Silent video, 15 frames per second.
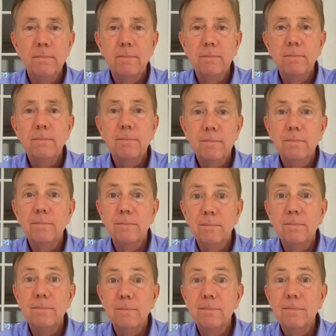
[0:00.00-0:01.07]

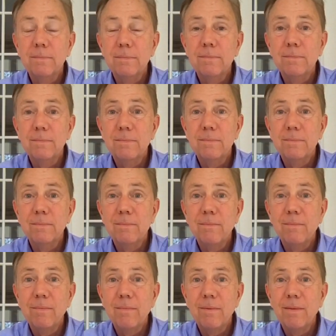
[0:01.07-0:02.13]

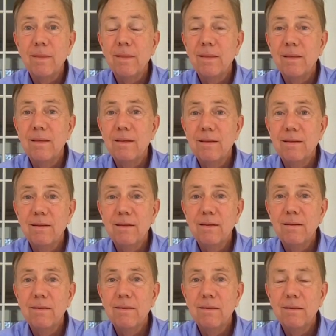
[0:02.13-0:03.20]

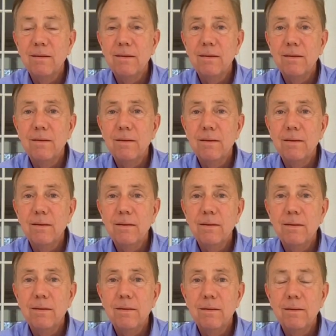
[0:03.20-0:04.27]

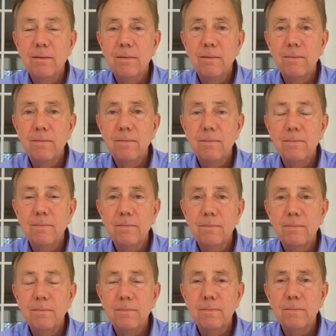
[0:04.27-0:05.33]

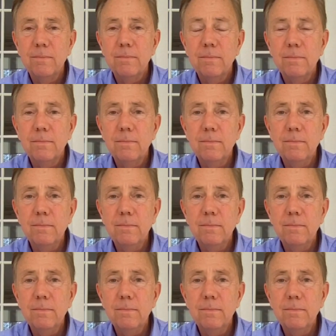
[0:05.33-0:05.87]
No words are spoken by the person on screen.